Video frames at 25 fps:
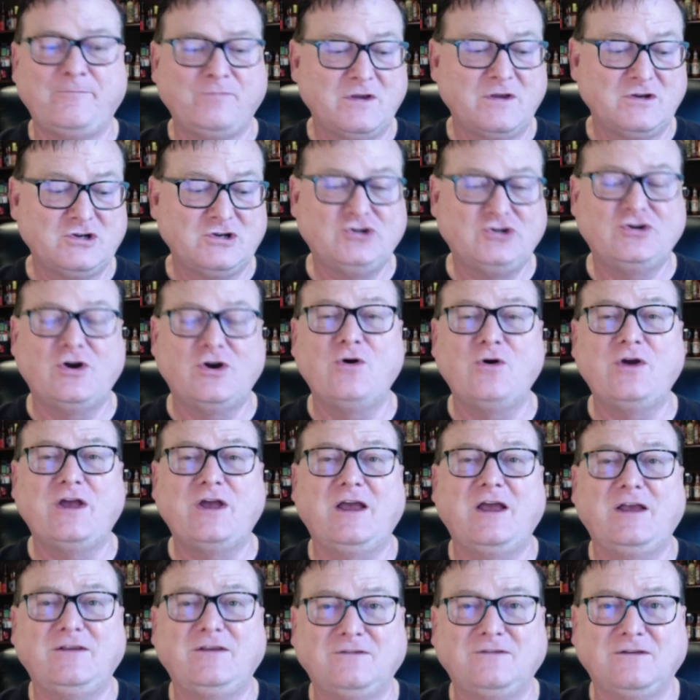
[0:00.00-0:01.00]

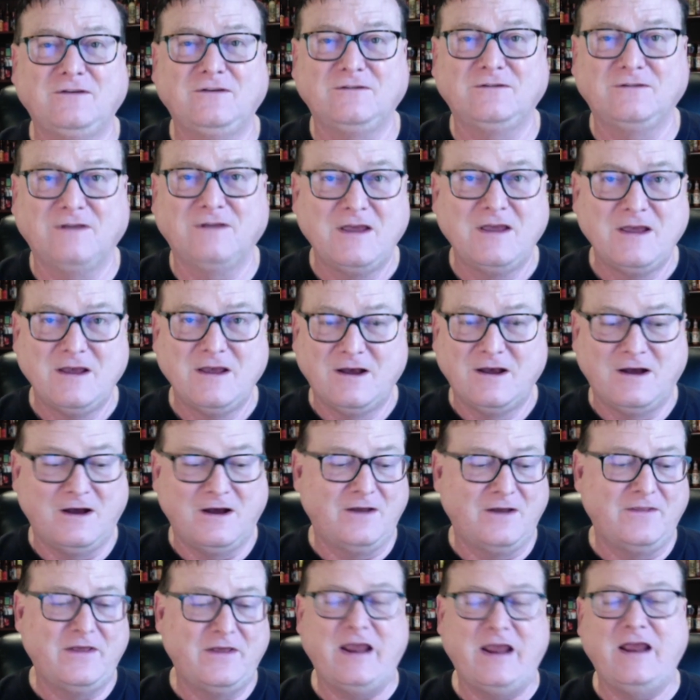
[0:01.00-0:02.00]
showcases
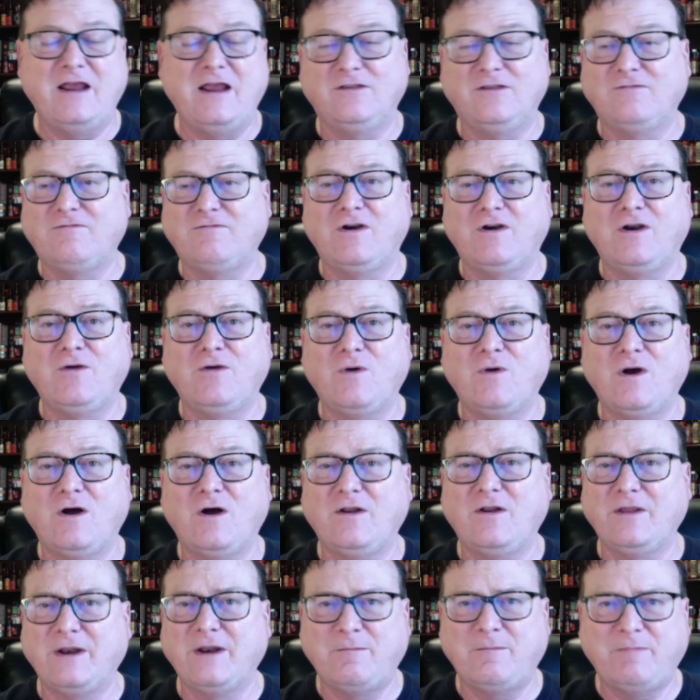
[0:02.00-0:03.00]
the ants very
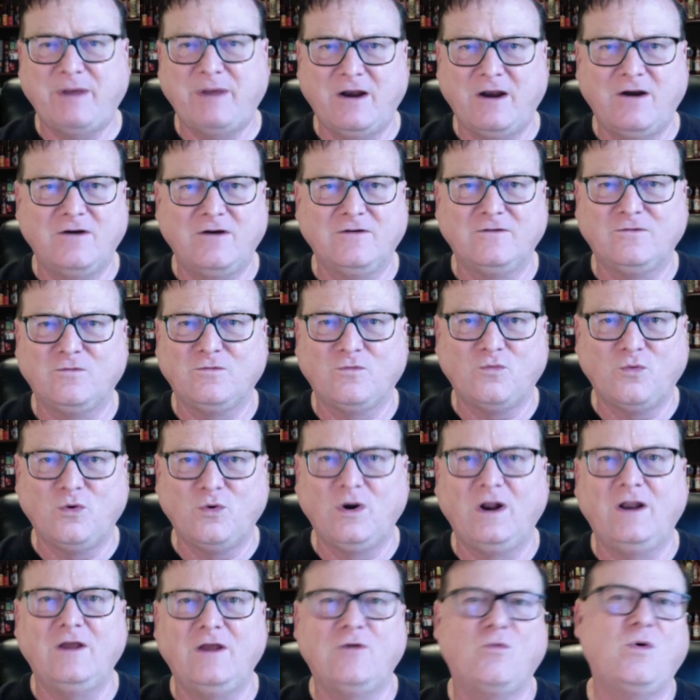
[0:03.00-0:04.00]
well, and it pairs
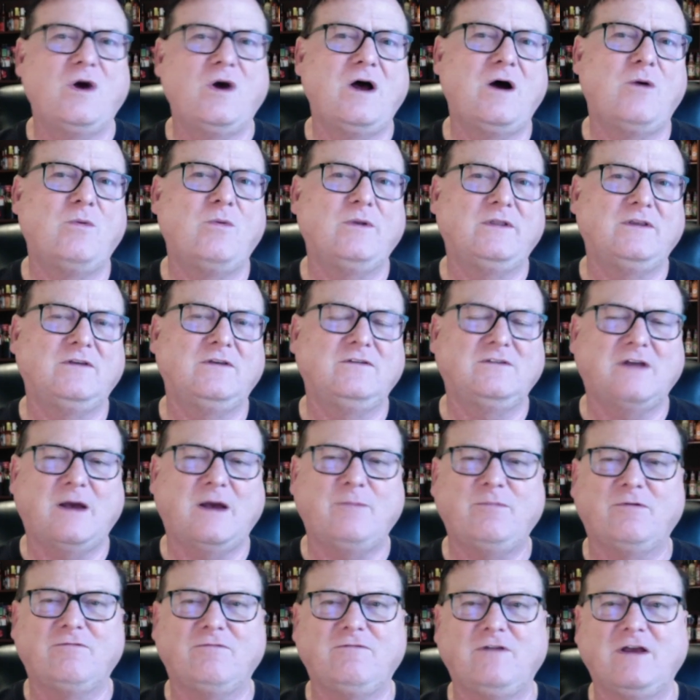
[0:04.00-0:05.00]
really well with this
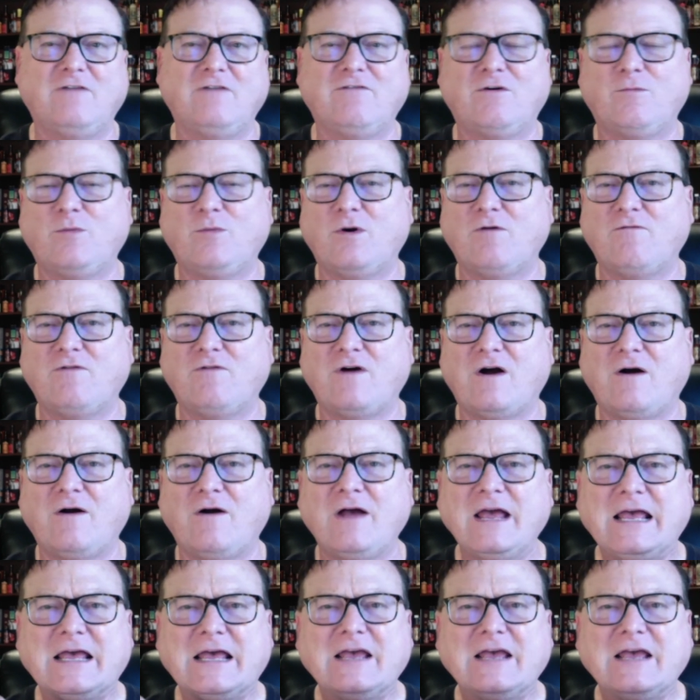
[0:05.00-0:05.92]
type of flavor profile.